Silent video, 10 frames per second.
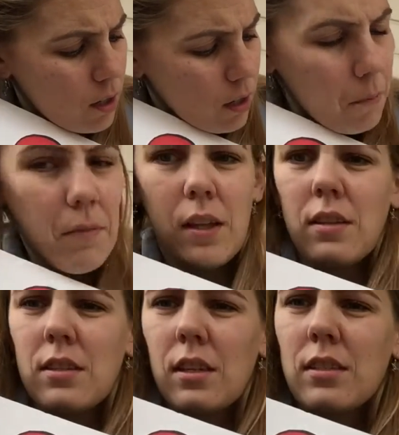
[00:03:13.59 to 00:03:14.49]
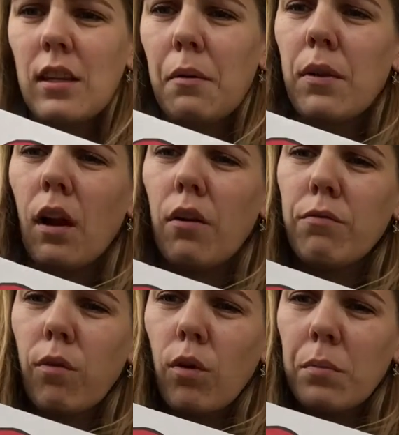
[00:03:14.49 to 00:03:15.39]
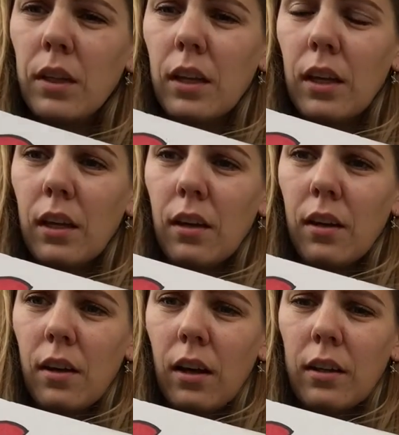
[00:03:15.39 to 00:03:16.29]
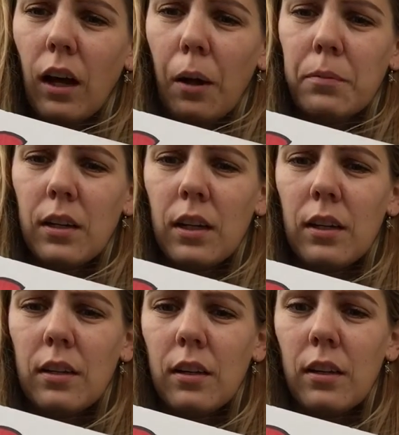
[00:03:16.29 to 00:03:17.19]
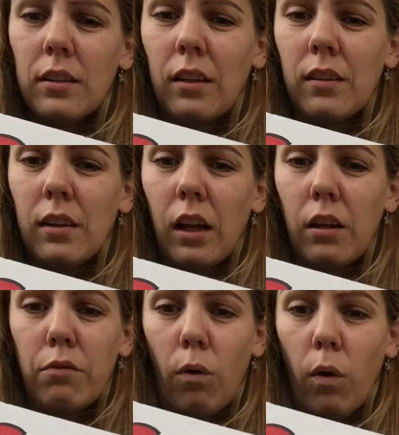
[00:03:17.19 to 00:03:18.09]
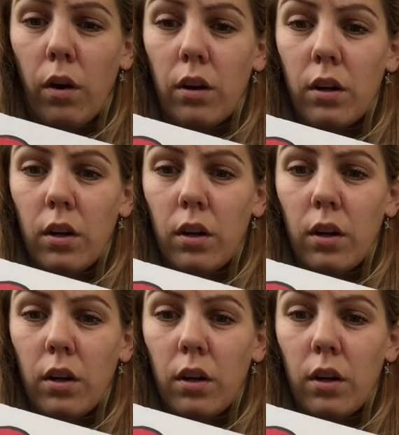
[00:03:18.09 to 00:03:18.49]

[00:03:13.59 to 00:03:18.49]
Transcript: Yep, 1968, but not formally adopted until 1984.